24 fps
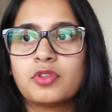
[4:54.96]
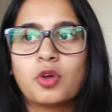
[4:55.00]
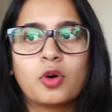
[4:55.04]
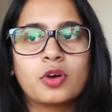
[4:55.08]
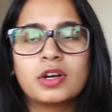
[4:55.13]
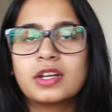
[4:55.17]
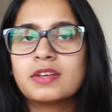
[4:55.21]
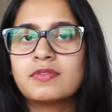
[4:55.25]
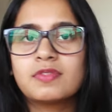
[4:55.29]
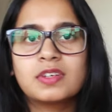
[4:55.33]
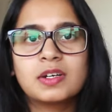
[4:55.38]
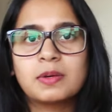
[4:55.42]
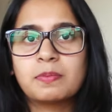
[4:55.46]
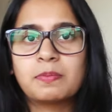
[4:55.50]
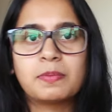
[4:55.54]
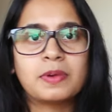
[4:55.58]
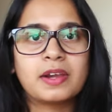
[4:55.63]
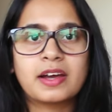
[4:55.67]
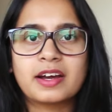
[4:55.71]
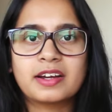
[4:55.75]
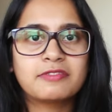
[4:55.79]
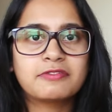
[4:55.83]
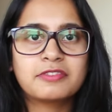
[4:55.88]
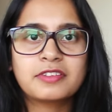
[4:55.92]
not even
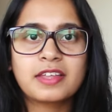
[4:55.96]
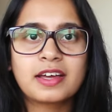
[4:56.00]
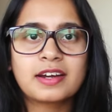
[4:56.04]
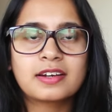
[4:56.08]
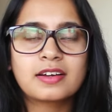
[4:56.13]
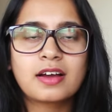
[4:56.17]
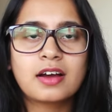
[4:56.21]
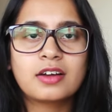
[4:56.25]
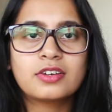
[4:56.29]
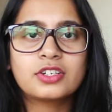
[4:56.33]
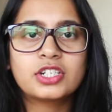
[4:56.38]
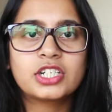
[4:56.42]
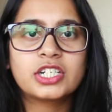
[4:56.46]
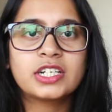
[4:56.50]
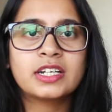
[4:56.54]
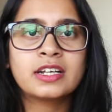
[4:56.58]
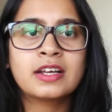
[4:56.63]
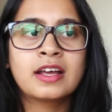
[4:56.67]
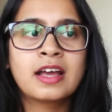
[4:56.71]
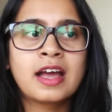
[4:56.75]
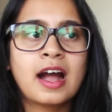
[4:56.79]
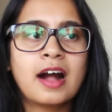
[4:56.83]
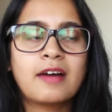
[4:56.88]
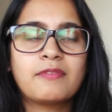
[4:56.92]
applied for that
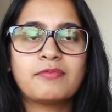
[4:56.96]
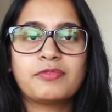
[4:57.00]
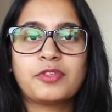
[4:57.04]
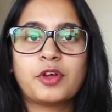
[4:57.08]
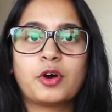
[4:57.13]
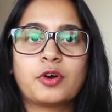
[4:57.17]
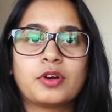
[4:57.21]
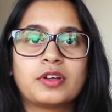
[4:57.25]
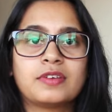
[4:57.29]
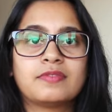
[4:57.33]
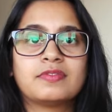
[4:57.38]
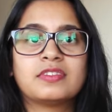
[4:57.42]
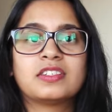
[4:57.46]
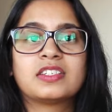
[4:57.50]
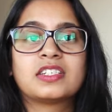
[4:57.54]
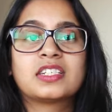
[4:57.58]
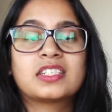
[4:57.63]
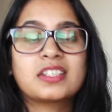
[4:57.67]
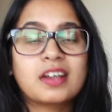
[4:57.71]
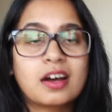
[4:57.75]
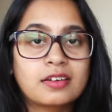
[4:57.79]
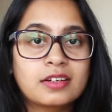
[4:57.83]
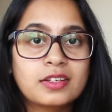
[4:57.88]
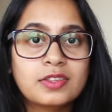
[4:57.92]
country. I've not even
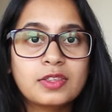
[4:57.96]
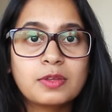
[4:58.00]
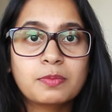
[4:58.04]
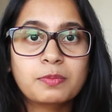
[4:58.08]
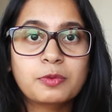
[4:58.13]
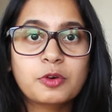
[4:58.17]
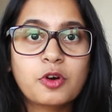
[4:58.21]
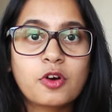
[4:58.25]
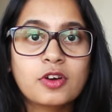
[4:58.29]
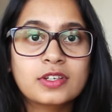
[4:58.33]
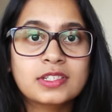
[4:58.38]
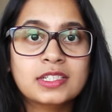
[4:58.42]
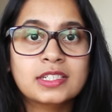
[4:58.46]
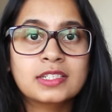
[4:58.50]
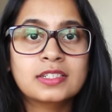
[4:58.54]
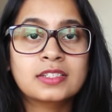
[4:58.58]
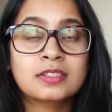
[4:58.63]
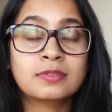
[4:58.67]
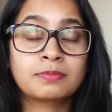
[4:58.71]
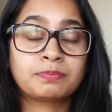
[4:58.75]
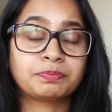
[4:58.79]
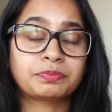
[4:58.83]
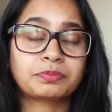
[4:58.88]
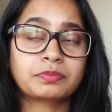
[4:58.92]
started the
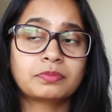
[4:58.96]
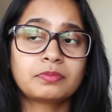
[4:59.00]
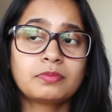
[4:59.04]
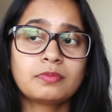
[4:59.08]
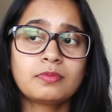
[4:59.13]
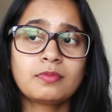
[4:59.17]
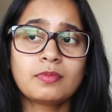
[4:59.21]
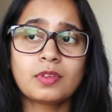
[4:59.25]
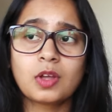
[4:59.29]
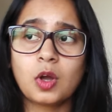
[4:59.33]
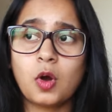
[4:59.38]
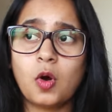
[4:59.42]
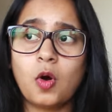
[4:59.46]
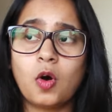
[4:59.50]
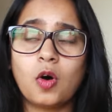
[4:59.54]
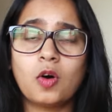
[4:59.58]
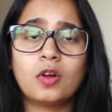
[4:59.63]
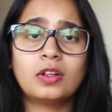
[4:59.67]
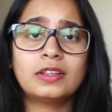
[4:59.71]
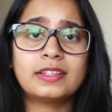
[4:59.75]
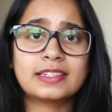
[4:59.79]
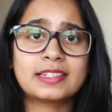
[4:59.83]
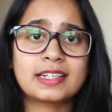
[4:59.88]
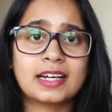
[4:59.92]
process.
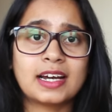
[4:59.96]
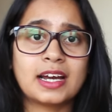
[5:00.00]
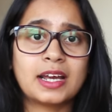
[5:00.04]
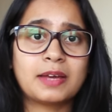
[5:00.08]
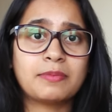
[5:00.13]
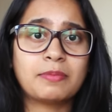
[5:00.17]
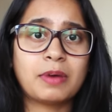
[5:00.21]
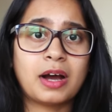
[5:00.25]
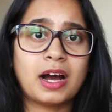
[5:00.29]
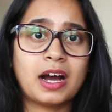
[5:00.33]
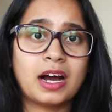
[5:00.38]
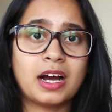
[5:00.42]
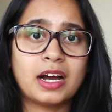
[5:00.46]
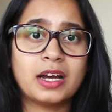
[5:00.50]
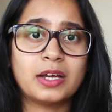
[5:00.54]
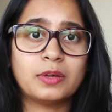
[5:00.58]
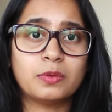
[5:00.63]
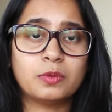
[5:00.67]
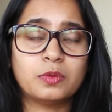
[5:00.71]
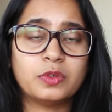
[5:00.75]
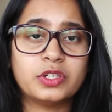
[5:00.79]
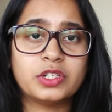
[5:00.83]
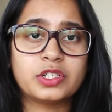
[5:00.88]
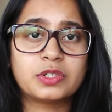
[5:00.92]
all the time, I
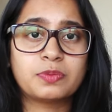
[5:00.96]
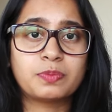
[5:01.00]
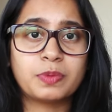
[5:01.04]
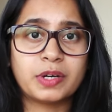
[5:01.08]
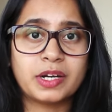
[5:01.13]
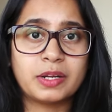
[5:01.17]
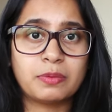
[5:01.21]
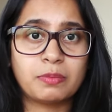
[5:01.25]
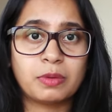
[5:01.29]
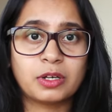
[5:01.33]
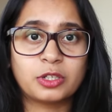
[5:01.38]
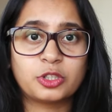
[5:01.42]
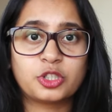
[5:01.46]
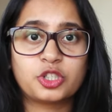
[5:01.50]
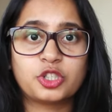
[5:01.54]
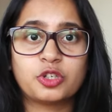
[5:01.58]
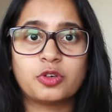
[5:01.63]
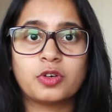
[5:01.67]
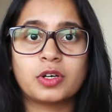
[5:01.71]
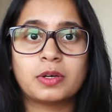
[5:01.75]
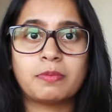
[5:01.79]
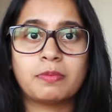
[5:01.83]
was pretty much sure